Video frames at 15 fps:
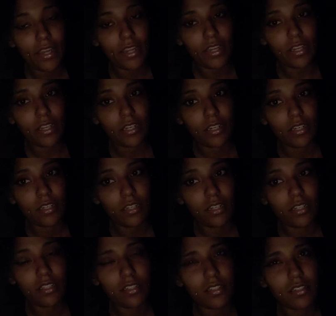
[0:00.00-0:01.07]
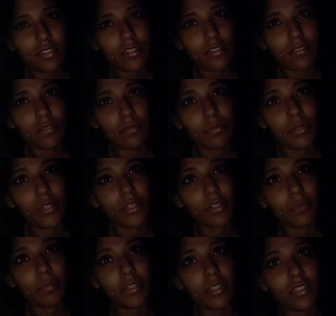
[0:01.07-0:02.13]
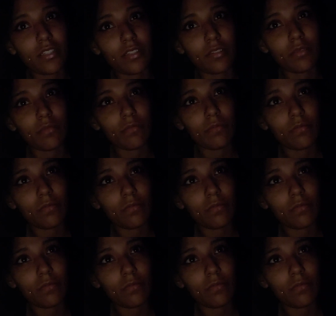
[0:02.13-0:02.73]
And it's just so weird because